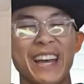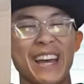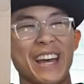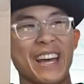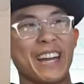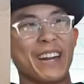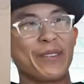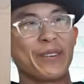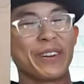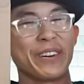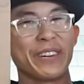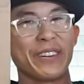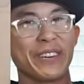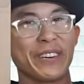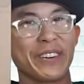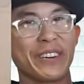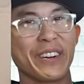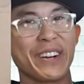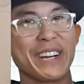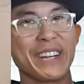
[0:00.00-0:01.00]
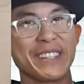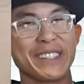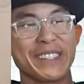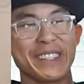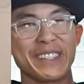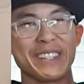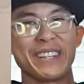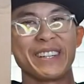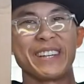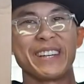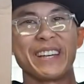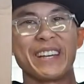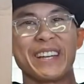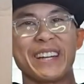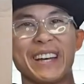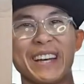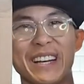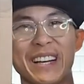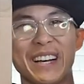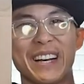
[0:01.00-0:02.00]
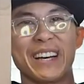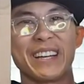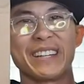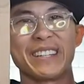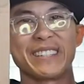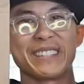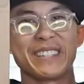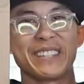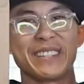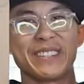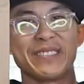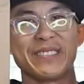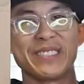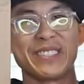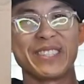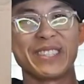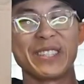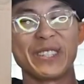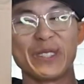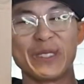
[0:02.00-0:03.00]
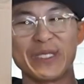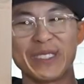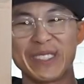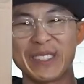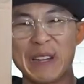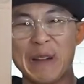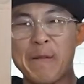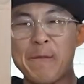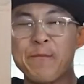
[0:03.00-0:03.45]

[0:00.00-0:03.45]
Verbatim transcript: and I went a little crazy and I got some suits.